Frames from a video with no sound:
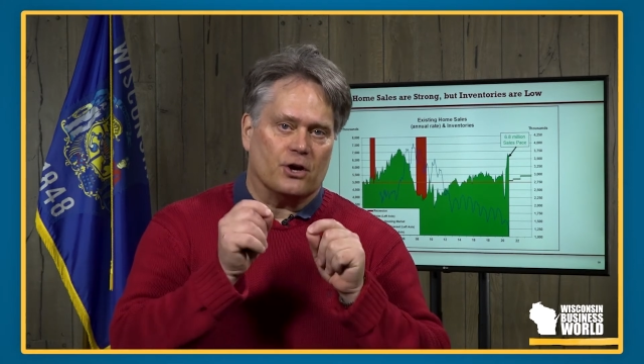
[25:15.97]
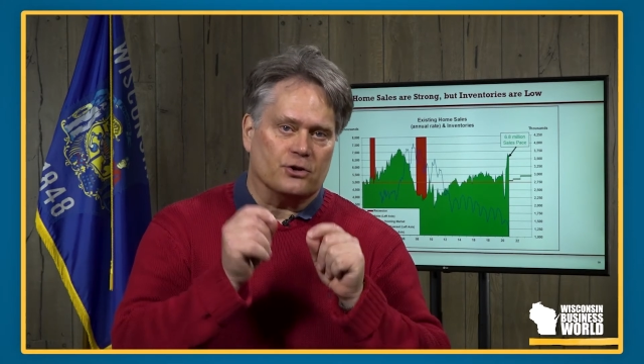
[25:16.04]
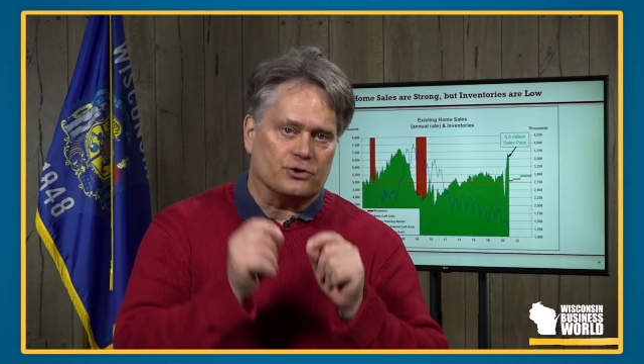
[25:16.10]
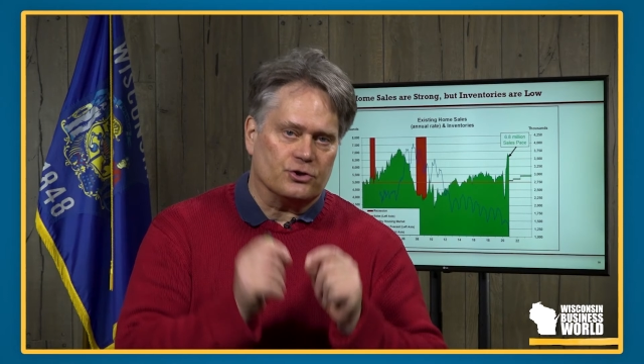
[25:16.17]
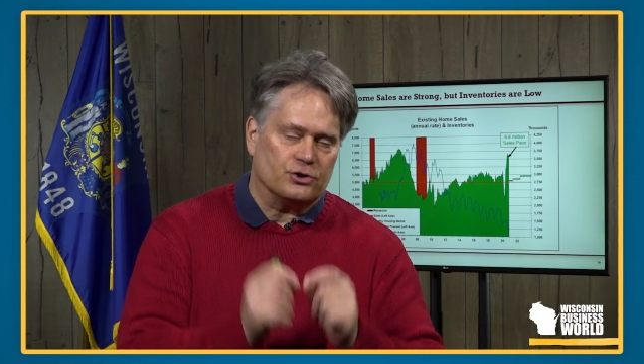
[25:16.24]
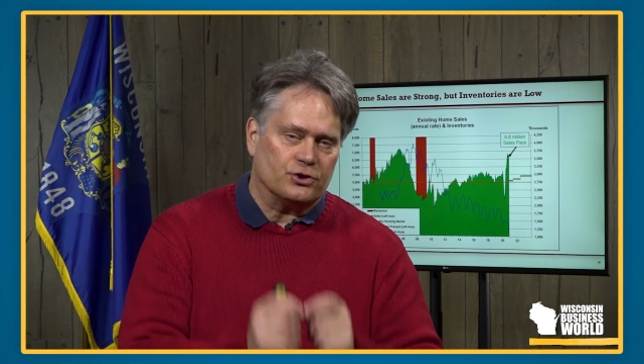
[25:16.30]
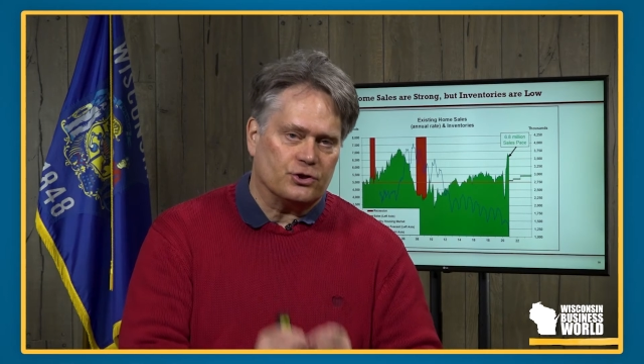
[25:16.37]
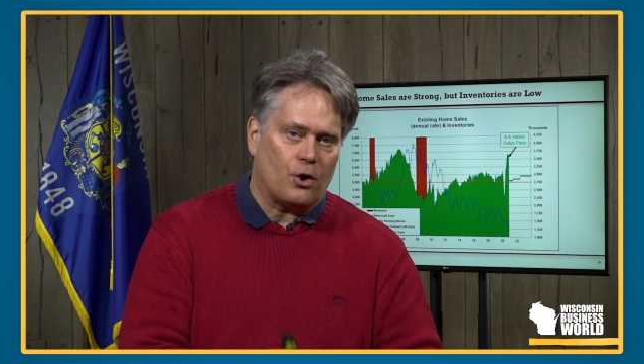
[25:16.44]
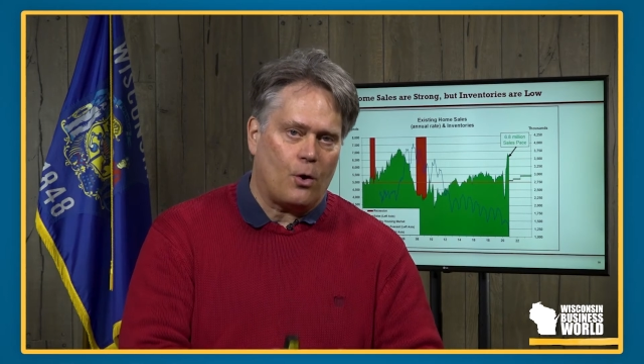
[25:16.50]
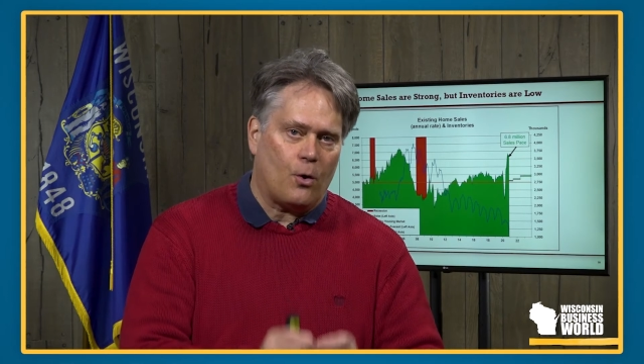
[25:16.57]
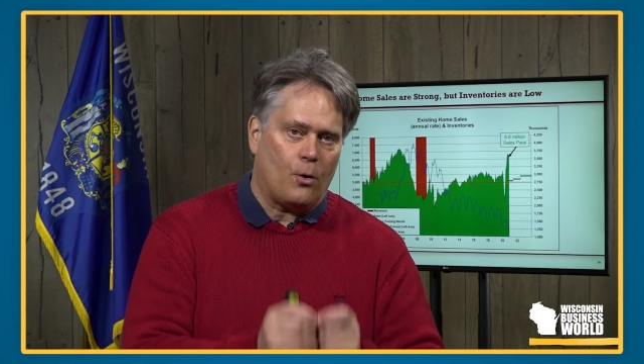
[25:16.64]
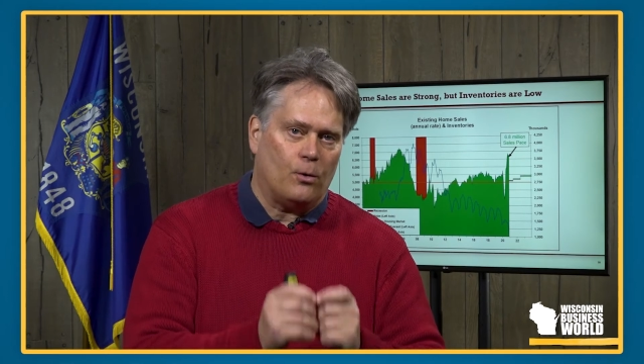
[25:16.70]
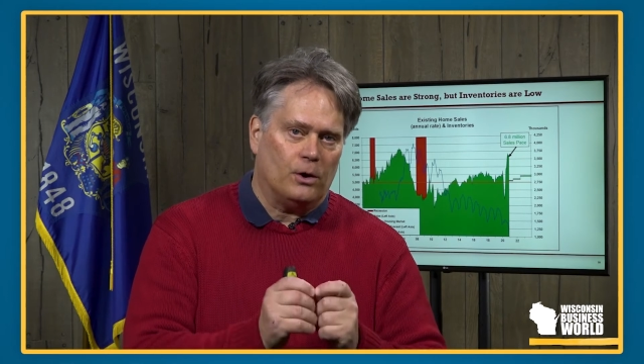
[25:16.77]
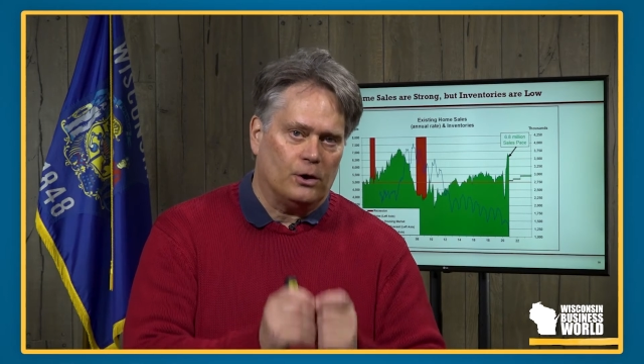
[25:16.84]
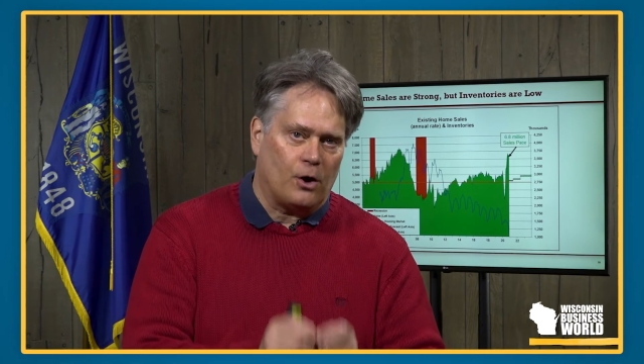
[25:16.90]
are
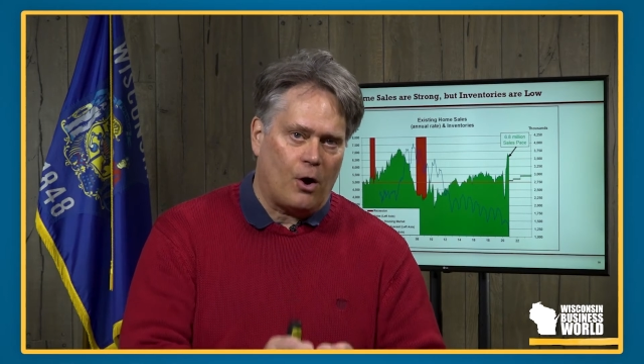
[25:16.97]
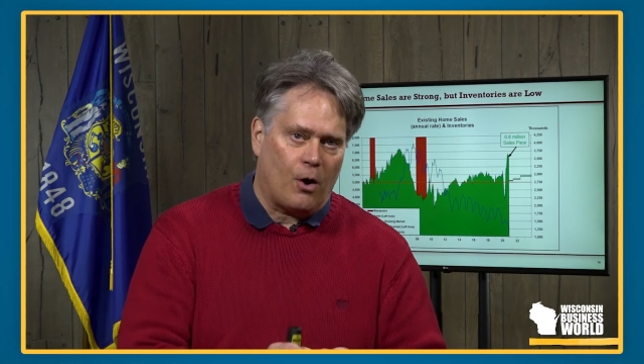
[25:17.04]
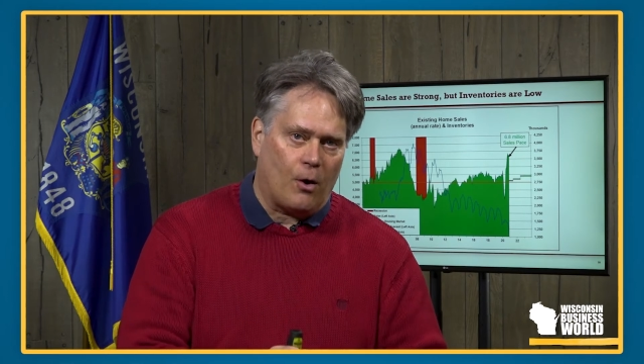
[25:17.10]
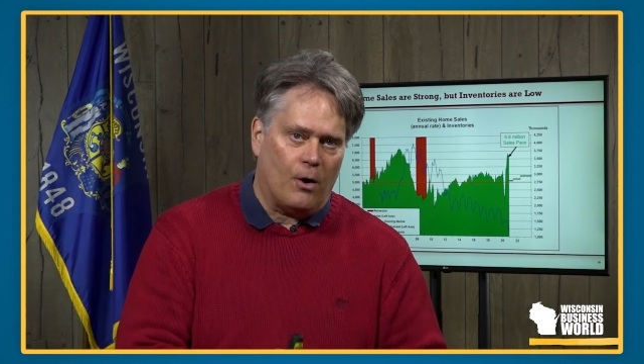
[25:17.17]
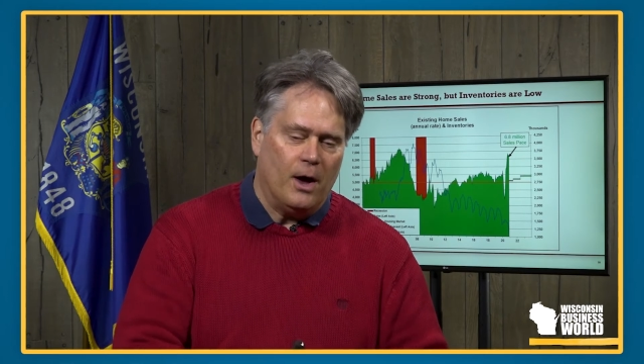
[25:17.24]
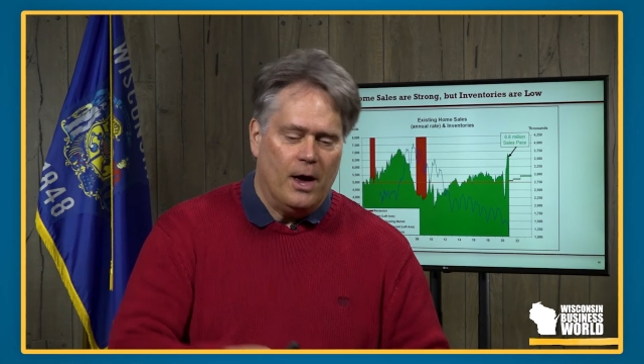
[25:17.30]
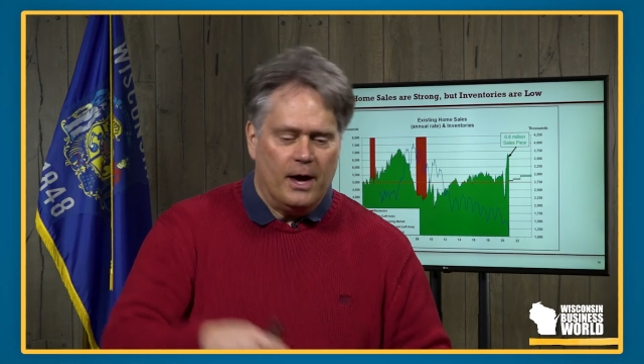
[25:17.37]
so low.